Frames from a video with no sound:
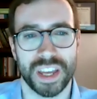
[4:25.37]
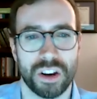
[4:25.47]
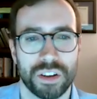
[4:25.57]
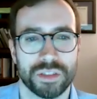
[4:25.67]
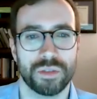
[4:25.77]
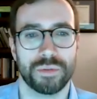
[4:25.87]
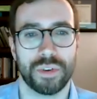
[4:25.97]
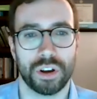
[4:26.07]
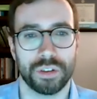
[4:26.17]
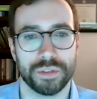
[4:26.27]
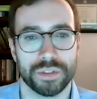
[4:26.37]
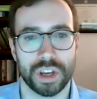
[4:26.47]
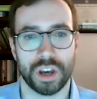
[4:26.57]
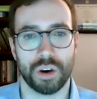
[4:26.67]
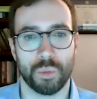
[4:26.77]
It also involves
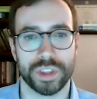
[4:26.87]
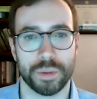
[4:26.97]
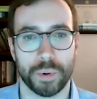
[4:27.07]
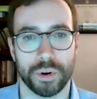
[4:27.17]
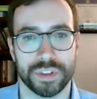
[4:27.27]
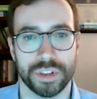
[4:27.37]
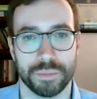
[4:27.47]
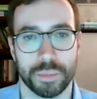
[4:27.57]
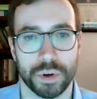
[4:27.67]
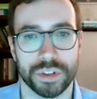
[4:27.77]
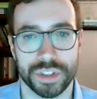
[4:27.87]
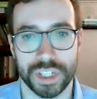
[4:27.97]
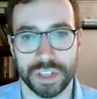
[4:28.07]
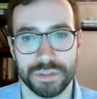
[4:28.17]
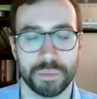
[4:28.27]
what the person
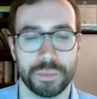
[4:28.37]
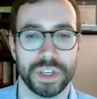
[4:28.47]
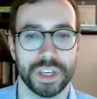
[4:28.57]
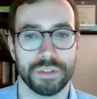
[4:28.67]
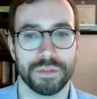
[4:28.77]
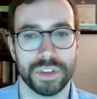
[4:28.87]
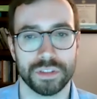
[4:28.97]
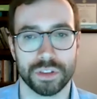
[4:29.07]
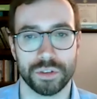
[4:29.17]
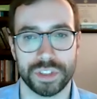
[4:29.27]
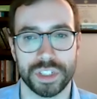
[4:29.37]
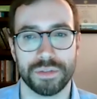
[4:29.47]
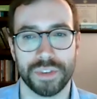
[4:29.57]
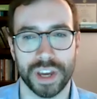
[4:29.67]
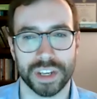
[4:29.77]
perceives to be a physical
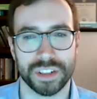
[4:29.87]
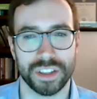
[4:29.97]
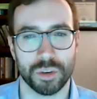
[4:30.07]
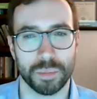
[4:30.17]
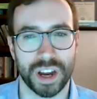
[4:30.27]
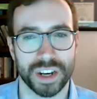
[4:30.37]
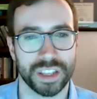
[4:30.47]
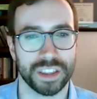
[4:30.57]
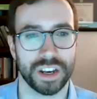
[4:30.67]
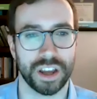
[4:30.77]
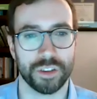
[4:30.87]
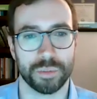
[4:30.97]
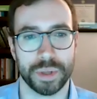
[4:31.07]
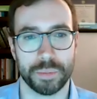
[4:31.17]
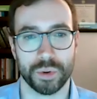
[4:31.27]
defect in their body that other
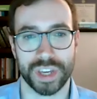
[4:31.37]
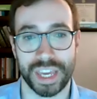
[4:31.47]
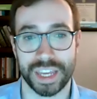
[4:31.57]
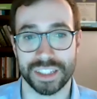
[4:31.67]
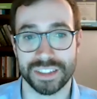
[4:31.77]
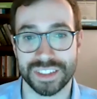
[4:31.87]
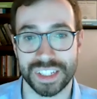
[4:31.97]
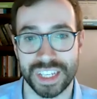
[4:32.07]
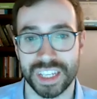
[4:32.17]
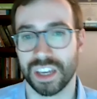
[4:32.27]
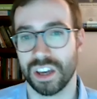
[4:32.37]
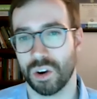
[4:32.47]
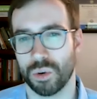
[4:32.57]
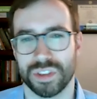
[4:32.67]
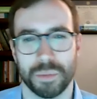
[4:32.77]
people can't see,
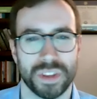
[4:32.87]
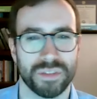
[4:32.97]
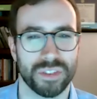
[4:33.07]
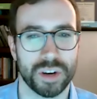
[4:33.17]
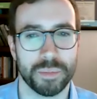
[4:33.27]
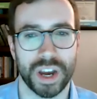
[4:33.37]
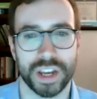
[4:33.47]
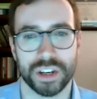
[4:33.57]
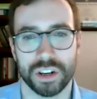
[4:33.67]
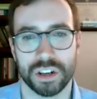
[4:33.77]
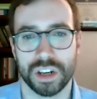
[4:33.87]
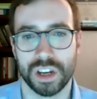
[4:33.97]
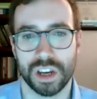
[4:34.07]
or something very minor.